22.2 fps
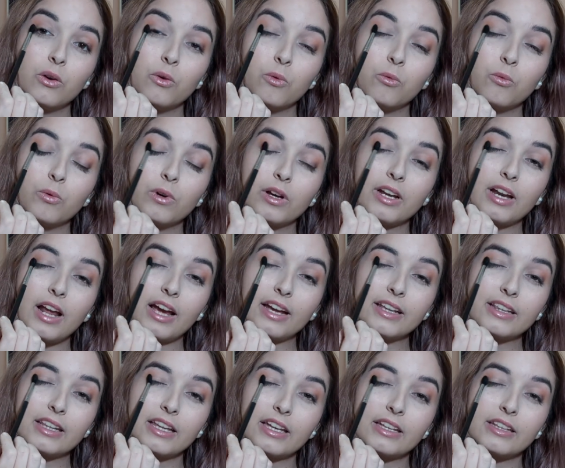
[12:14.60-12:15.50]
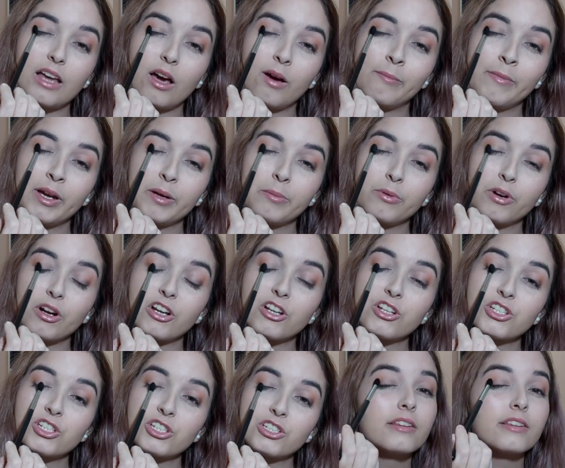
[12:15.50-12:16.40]
when I lay down my
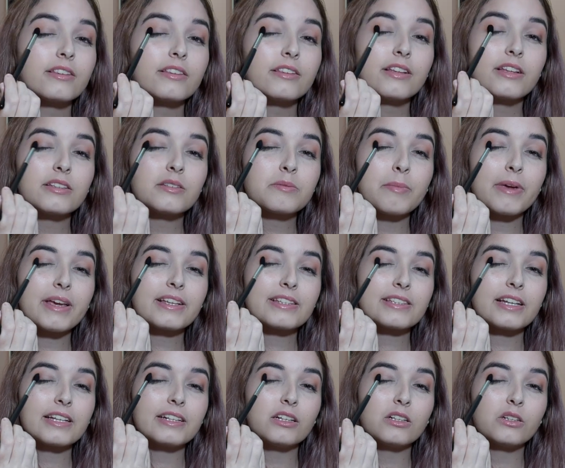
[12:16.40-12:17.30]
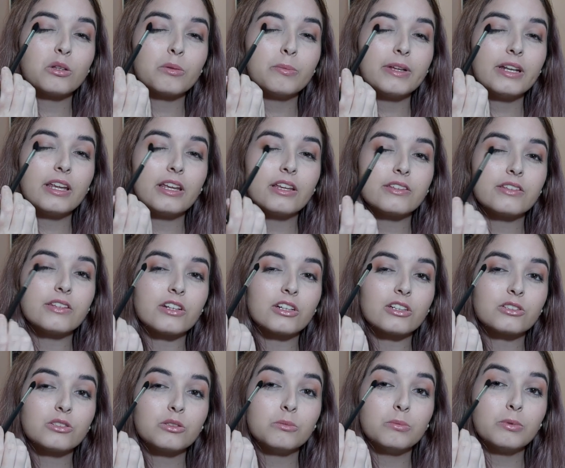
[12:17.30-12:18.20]
brush. This makes it a little bit easier
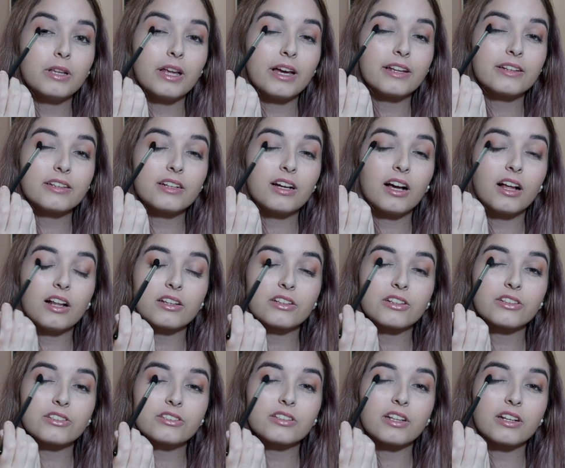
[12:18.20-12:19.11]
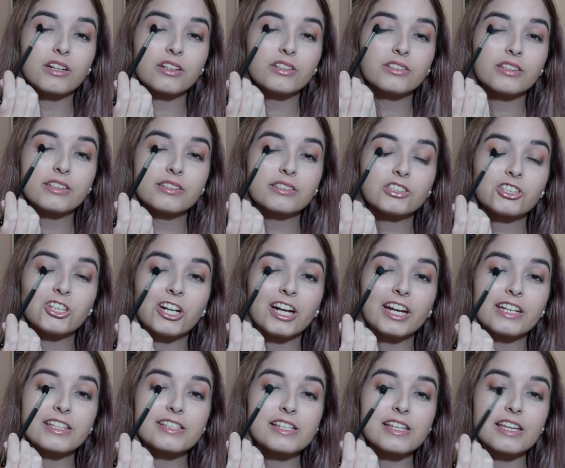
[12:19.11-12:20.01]
to blend colors that are this
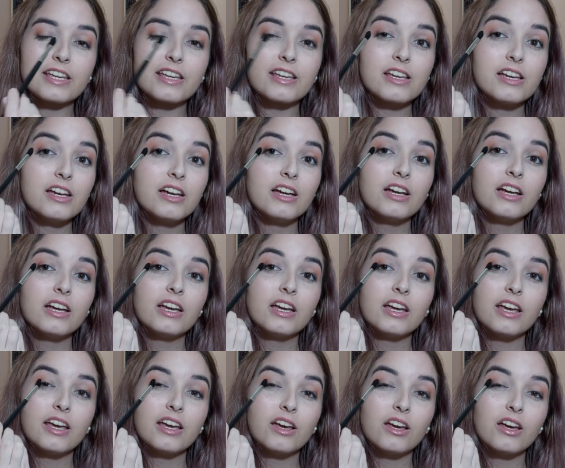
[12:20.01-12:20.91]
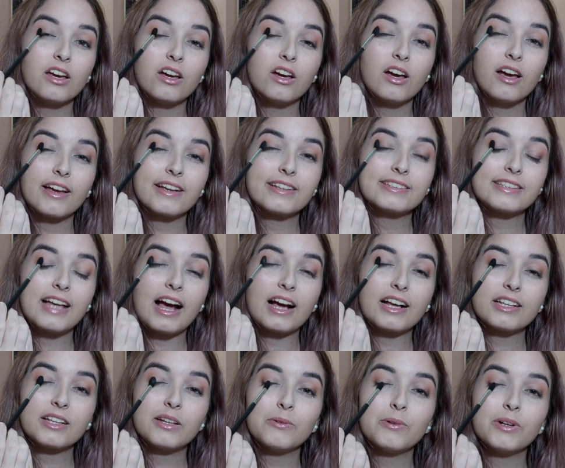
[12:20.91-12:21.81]
crazy
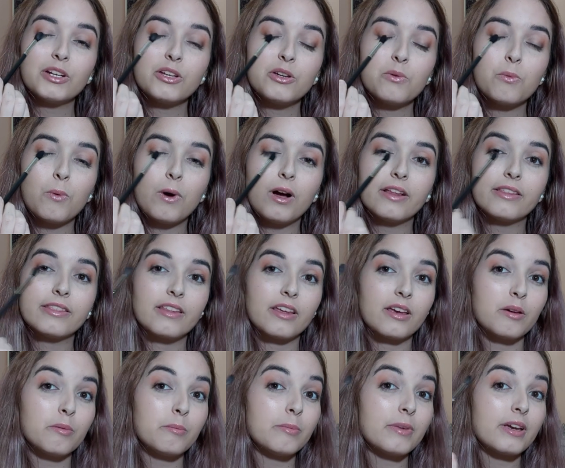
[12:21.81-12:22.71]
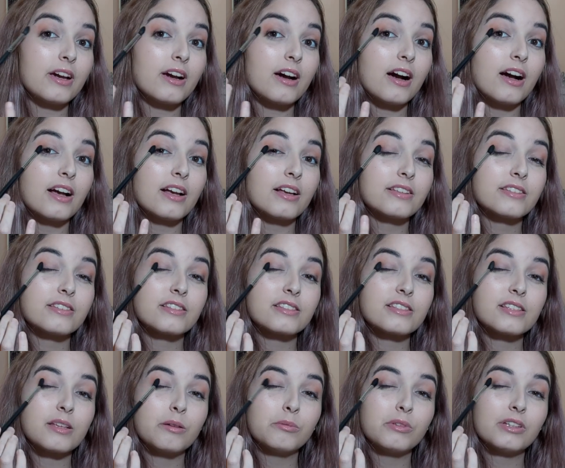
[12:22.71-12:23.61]
exactly where you want them, because
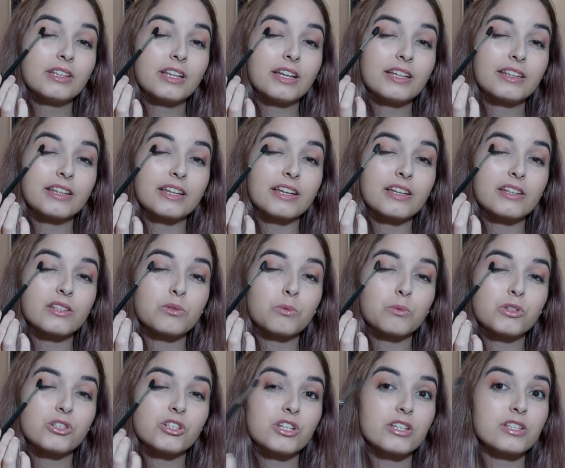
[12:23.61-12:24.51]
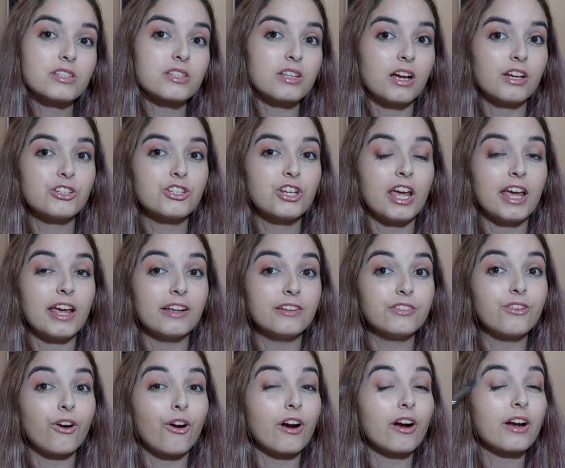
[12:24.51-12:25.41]
something like this, which is such a
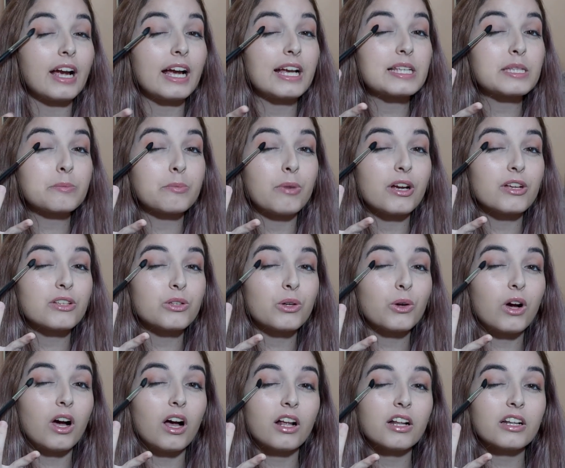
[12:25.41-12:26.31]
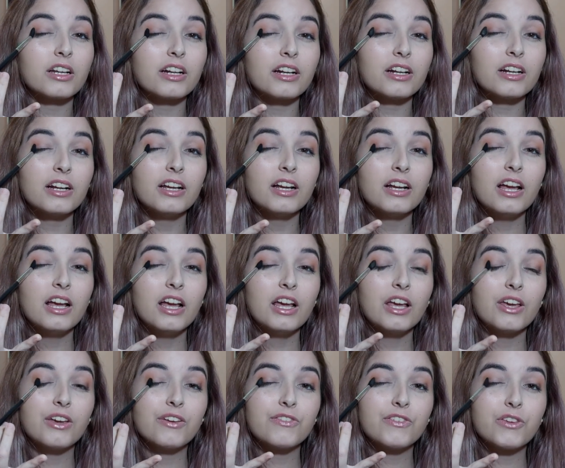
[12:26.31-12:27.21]
dark espresso color,
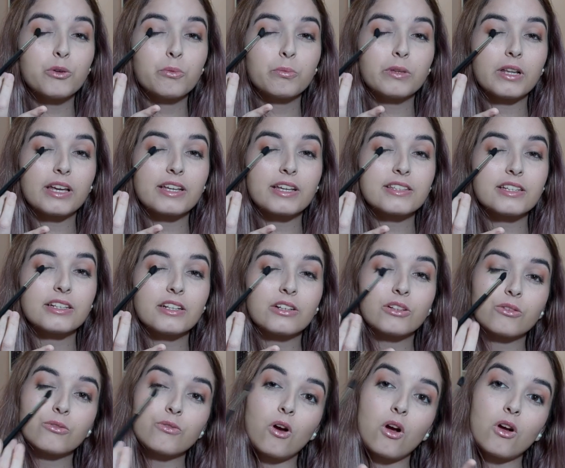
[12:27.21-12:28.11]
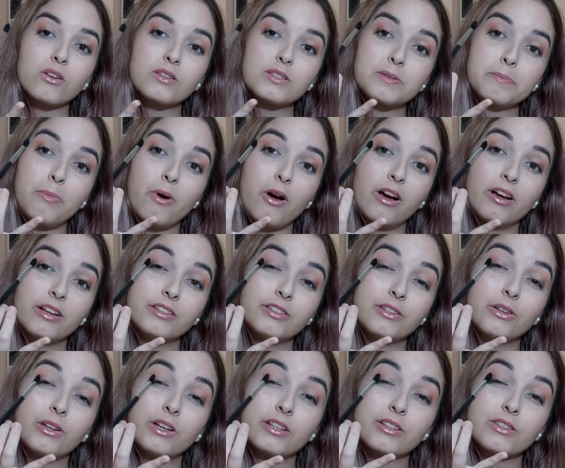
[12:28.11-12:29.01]
if you place it in the wrong spot,
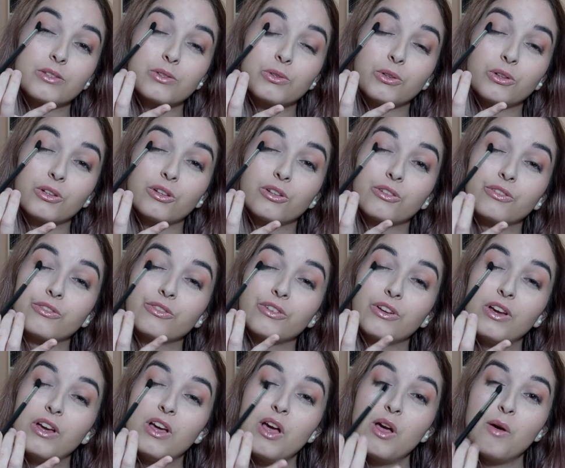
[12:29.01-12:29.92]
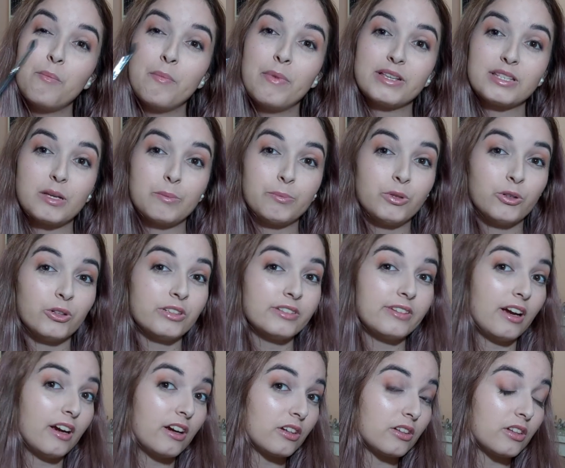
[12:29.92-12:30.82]
you can sort of mess up your
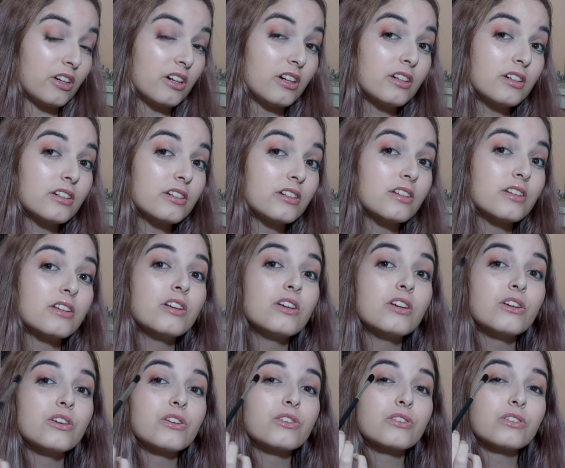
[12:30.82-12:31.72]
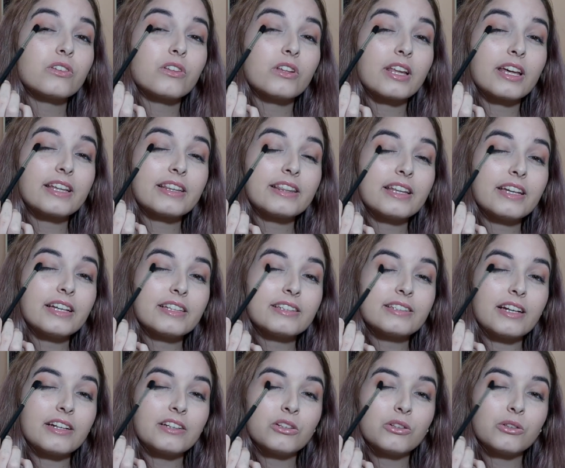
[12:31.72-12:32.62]
entire look. So like this,
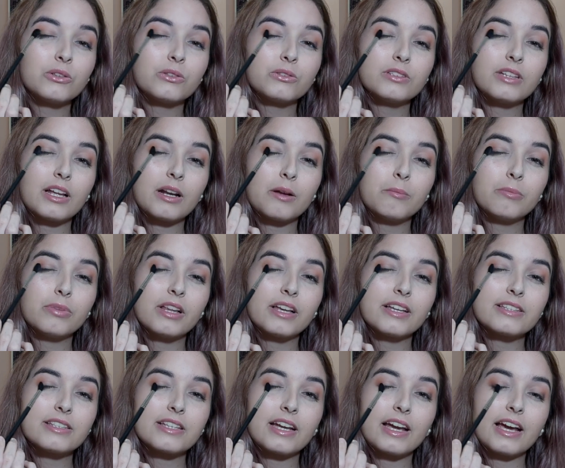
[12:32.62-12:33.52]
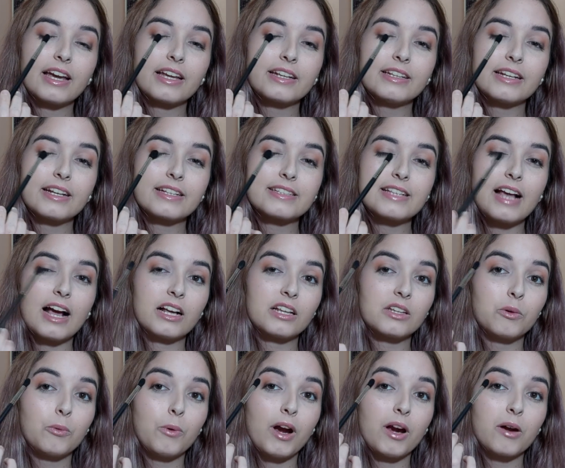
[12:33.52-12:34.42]
I know that I'm placing it
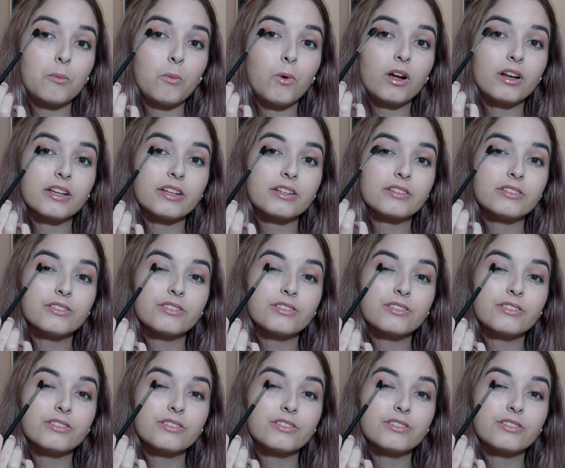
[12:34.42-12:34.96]
exactly where I want it.